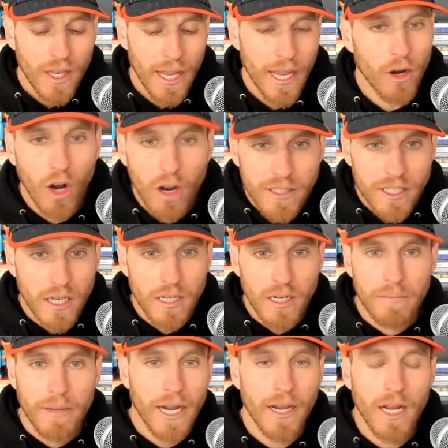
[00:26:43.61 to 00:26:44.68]
And all of a sudden,
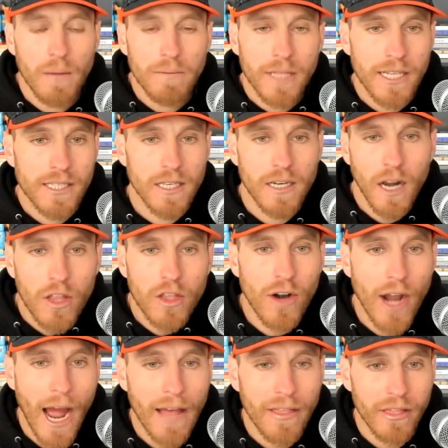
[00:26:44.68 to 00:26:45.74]
I'm getting updates that other
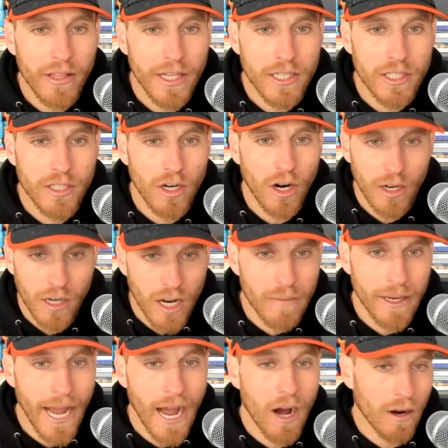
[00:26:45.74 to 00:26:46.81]
athletes are
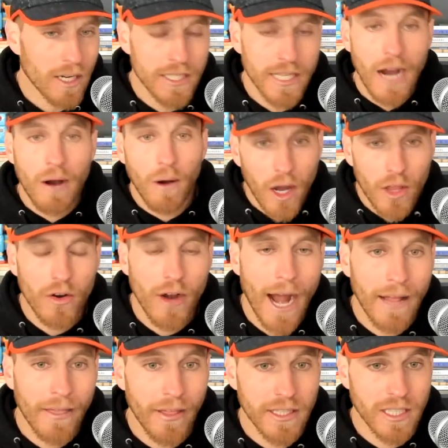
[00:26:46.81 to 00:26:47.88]
coming out because now other
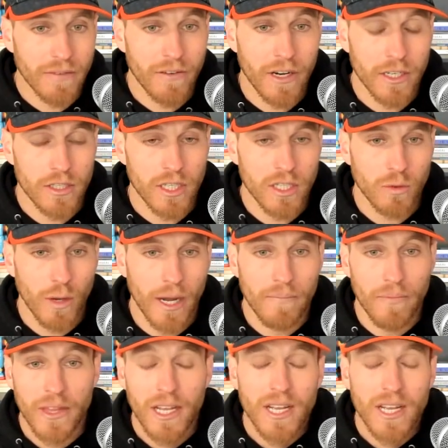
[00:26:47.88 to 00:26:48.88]
athletes have finished the swim.